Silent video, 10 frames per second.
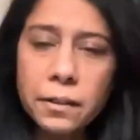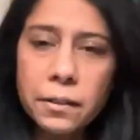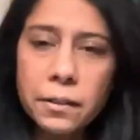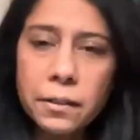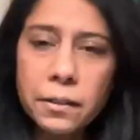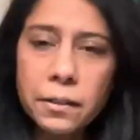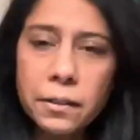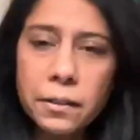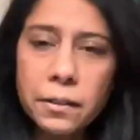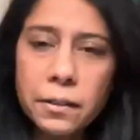had a very
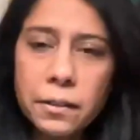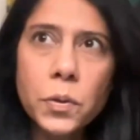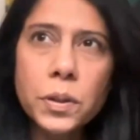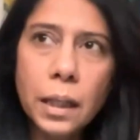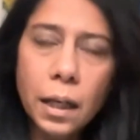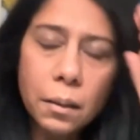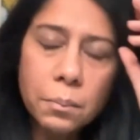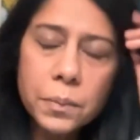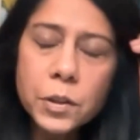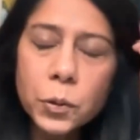close
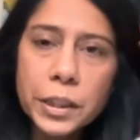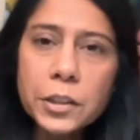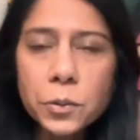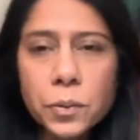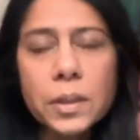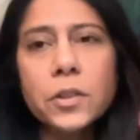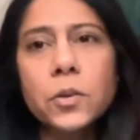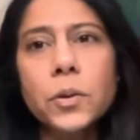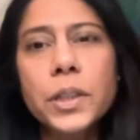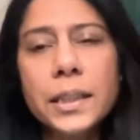story to this
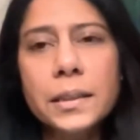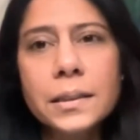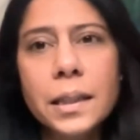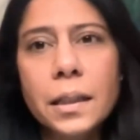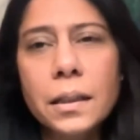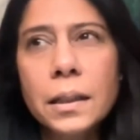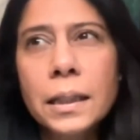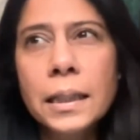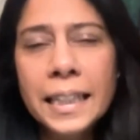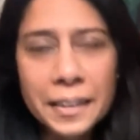story, and said
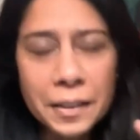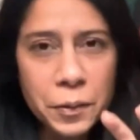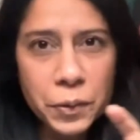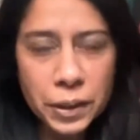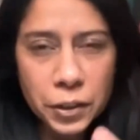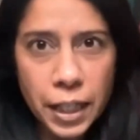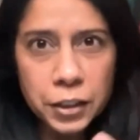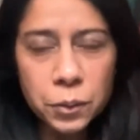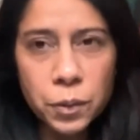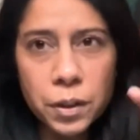that there's
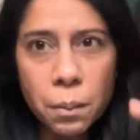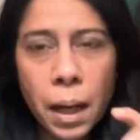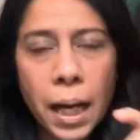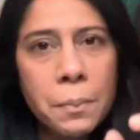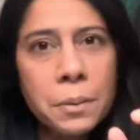interaction with the